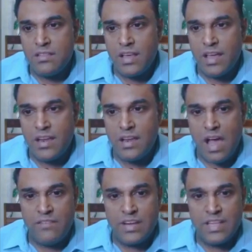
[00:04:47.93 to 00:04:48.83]
then
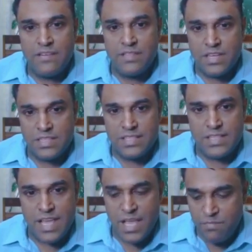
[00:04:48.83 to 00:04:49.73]
I will give the
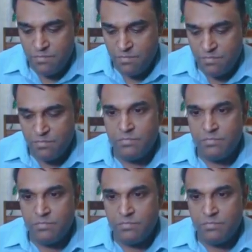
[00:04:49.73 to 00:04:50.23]
same